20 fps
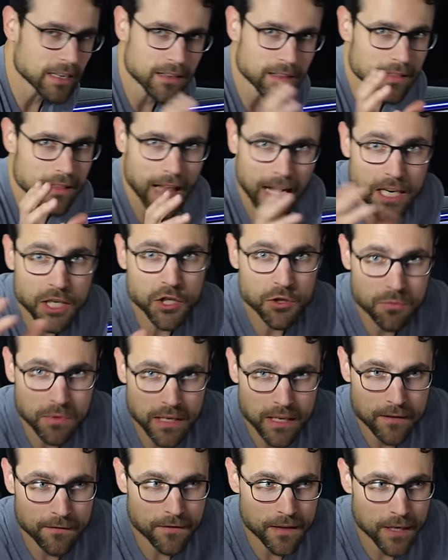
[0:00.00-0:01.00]
luxury
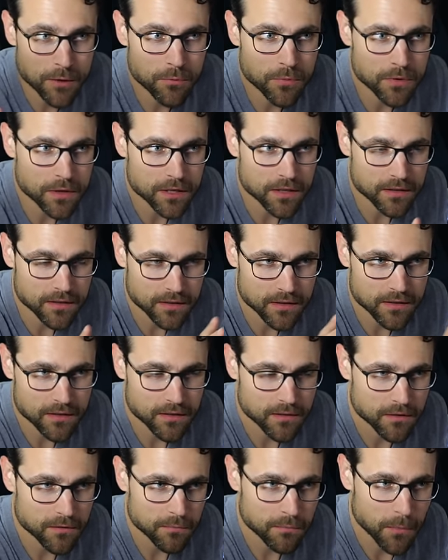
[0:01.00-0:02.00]
E V, which is
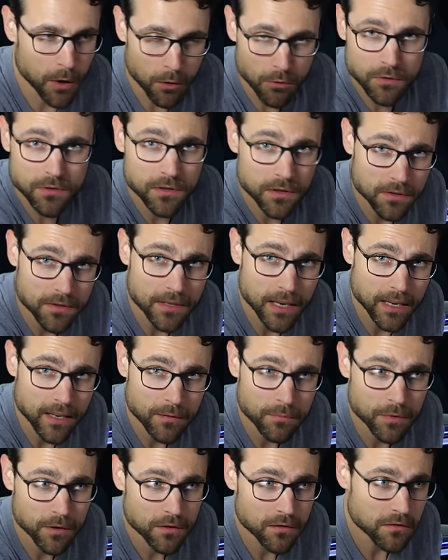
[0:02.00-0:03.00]
most
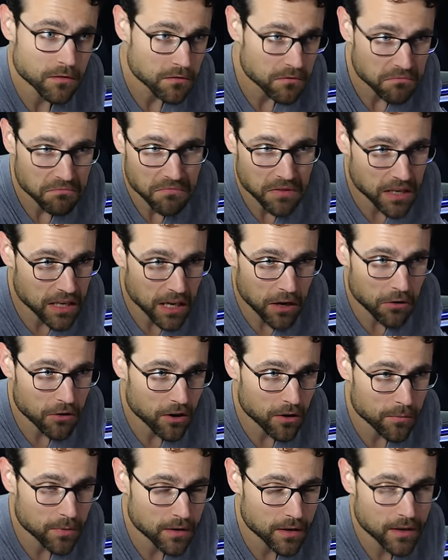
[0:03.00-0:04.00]
sustainable in our
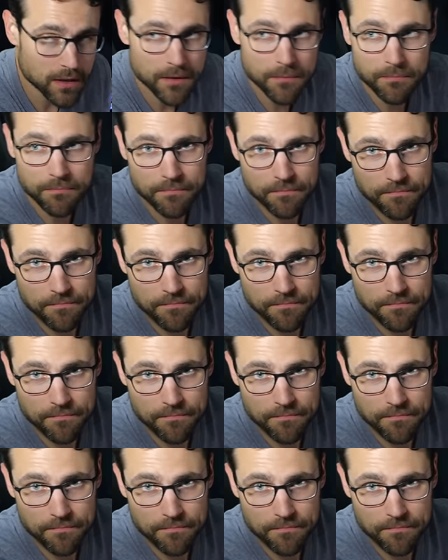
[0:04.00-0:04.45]
company.